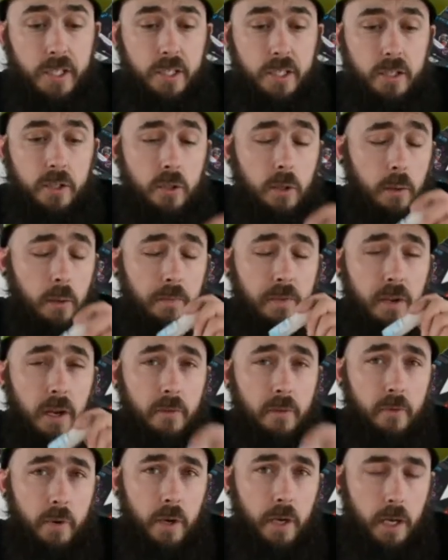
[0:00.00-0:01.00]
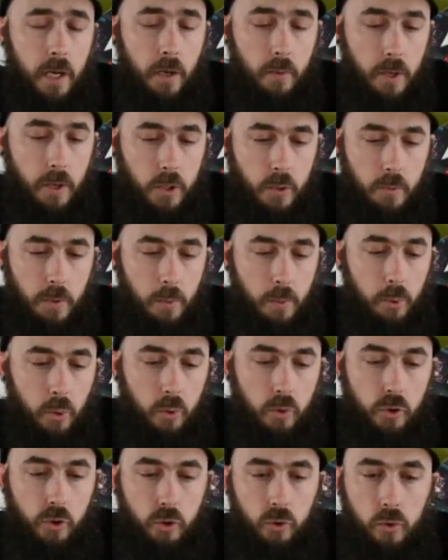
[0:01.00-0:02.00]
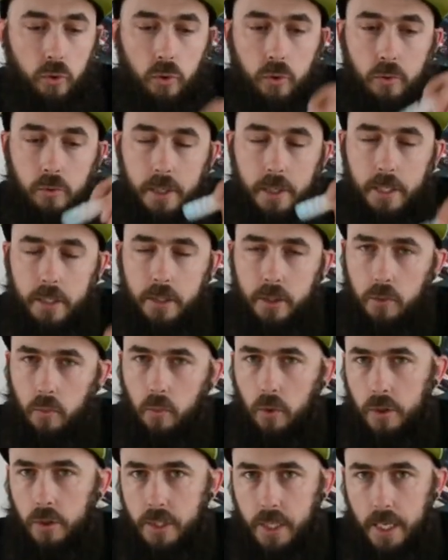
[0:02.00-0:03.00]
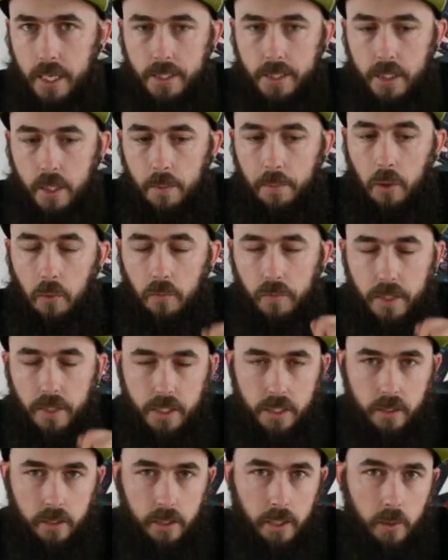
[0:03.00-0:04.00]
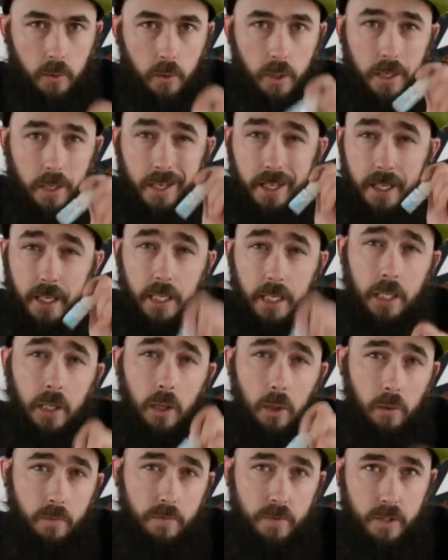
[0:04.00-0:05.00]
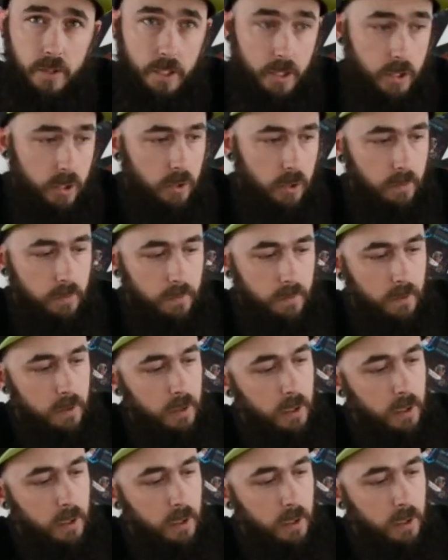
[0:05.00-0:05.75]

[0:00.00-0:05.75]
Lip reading: So if you're ever in our Ellesmere Port store, he's the one to ask about this liquid. He loves this stuff.